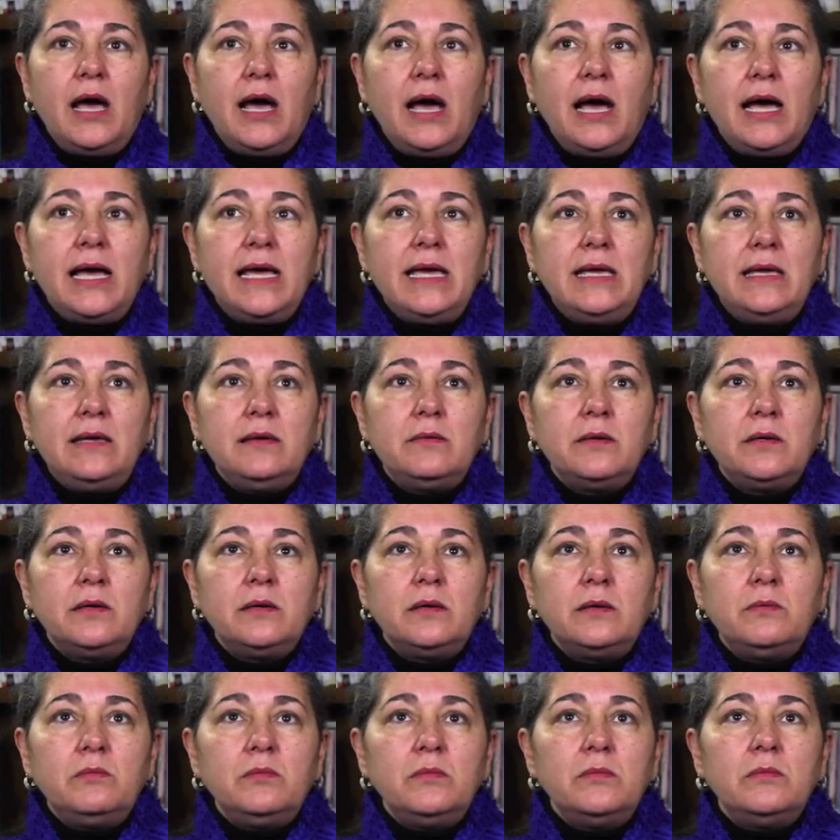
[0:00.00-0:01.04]
I
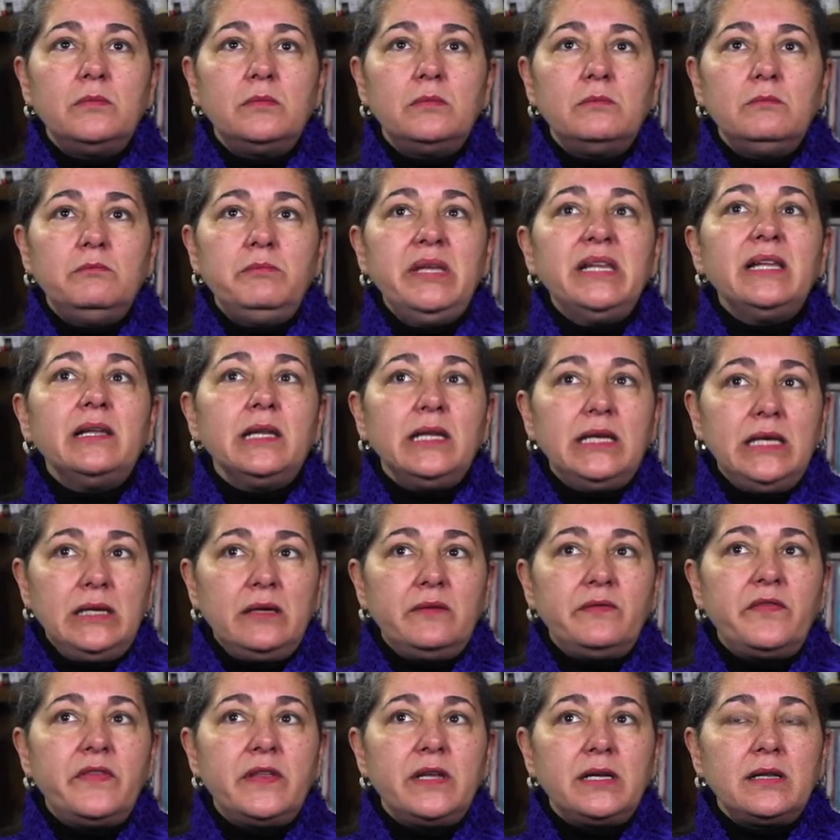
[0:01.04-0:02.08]

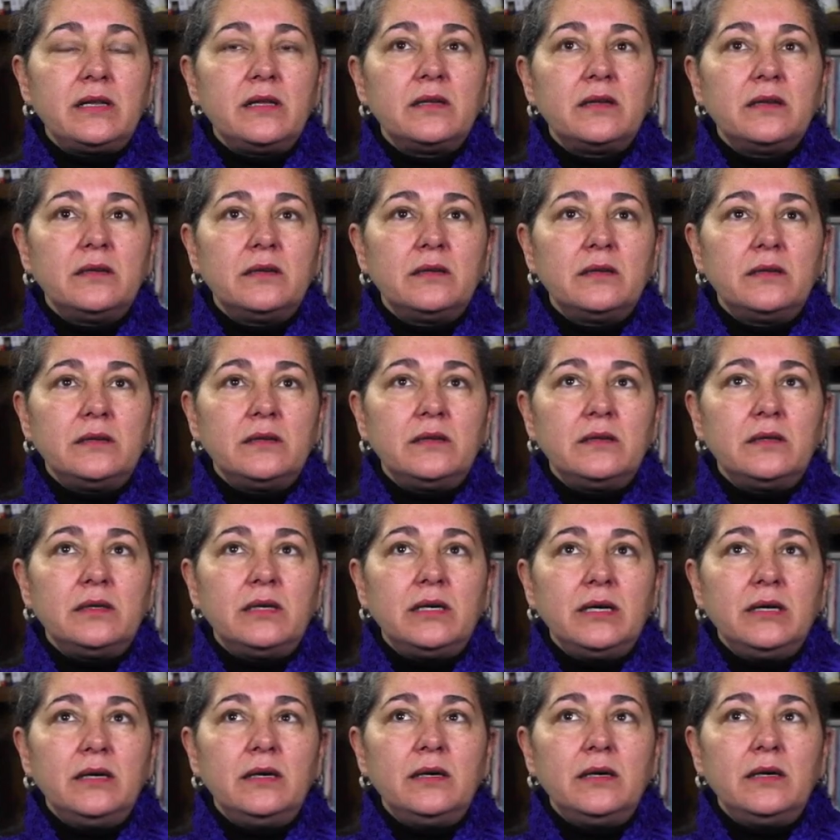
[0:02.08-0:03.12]
believe that
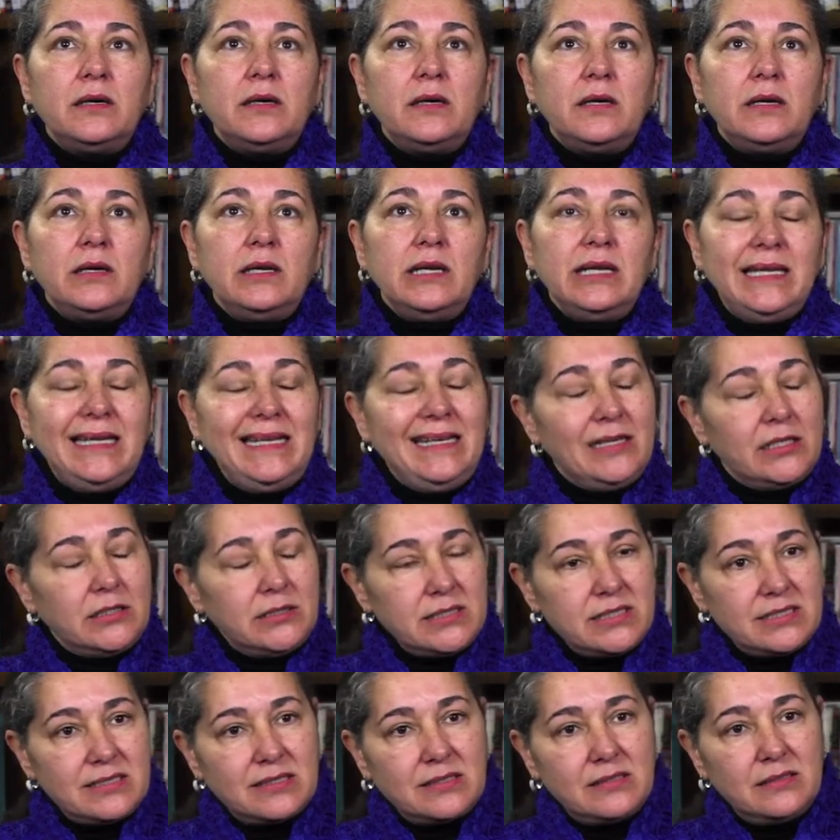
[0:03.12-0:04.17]

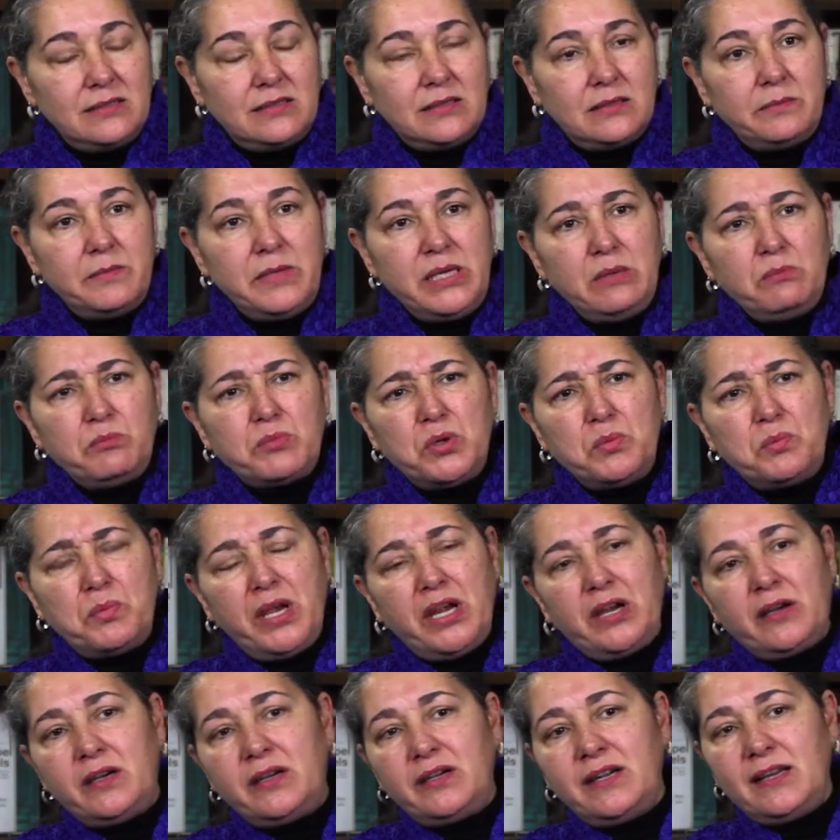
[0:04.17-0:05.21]
leaders, they're being
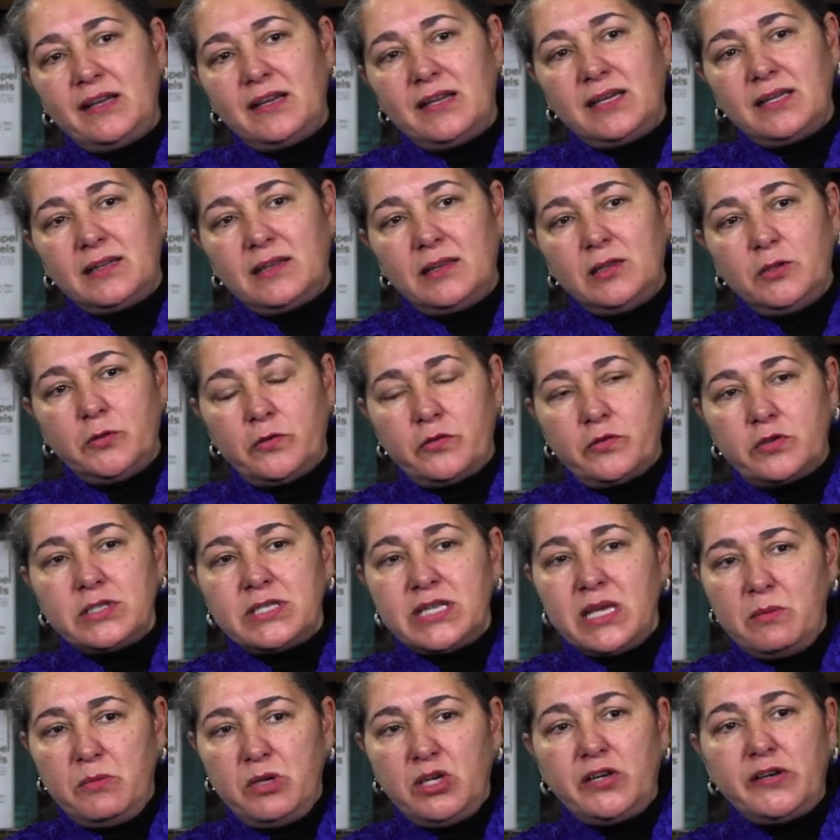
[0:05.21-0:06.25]
prepared at Luther
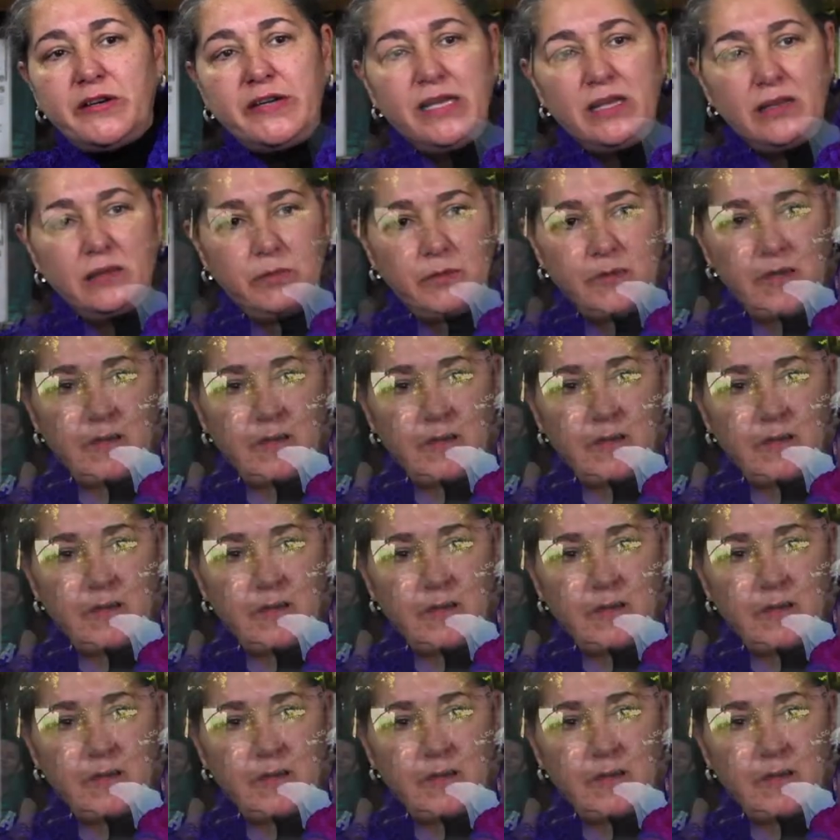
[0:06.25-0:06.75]
Seminary, the